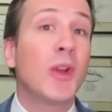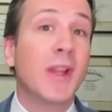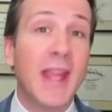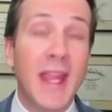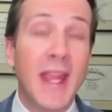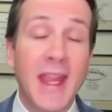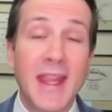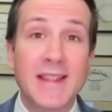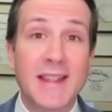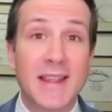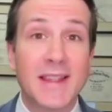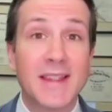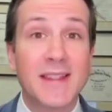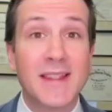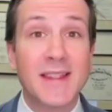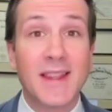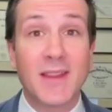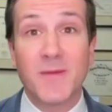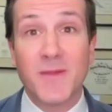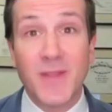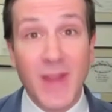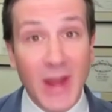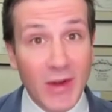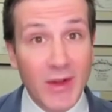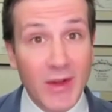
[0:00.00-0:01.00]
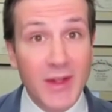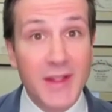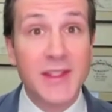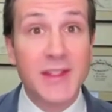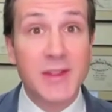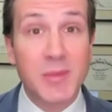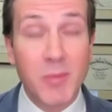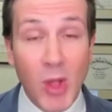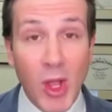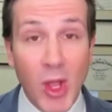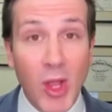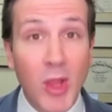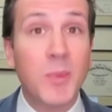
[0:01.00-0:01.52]
more cases, the very
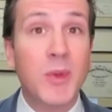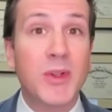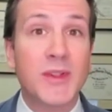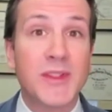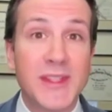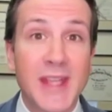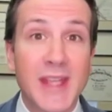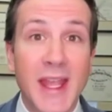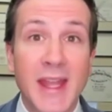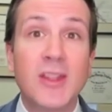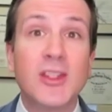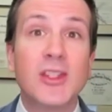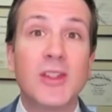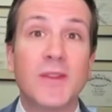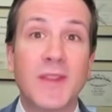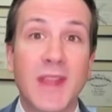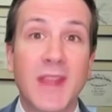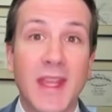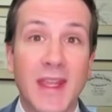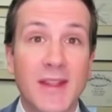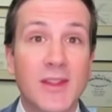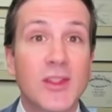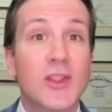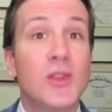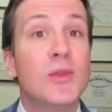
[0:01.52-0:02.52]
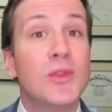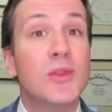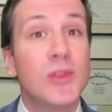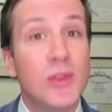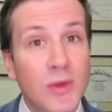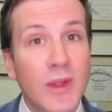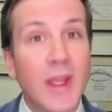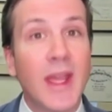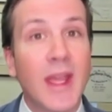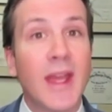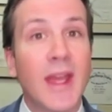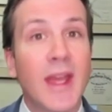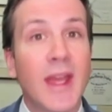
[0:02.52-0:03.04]
small percentage of kids who
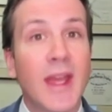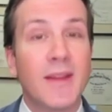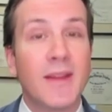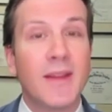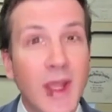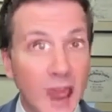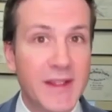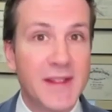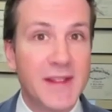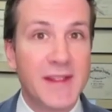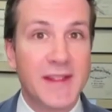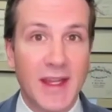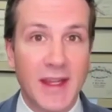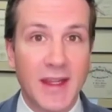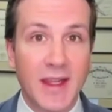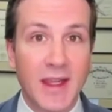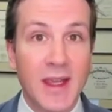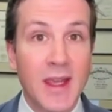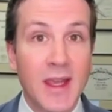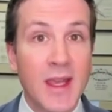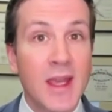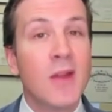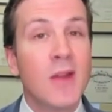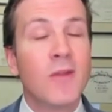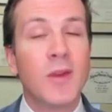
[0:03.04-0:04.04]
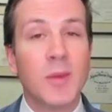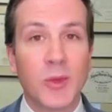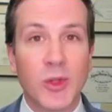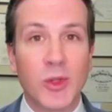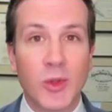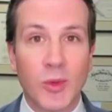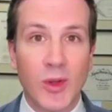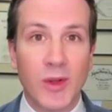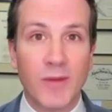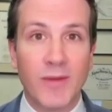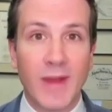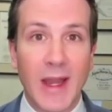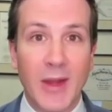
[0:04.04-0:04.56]
do get fairly sick
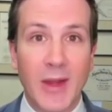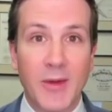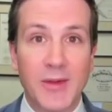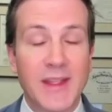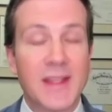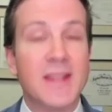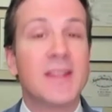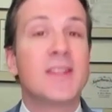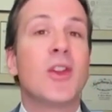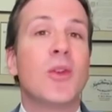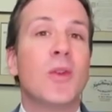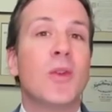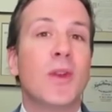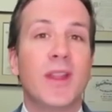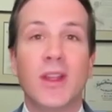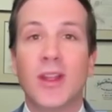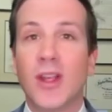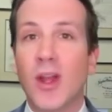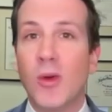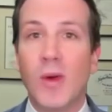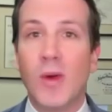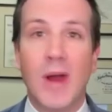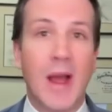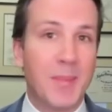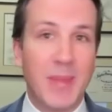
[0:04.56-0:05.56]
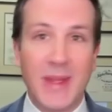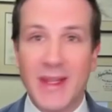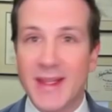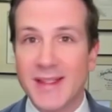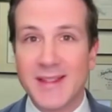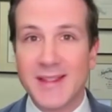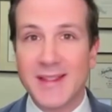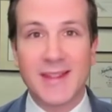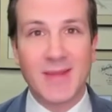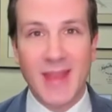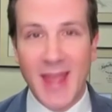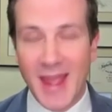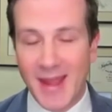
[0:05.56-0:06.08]
from coronavirus is going to go up
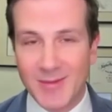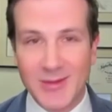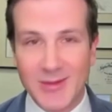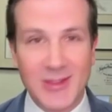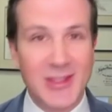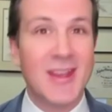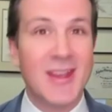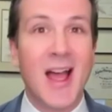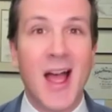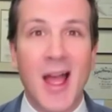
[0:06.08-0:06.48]
because that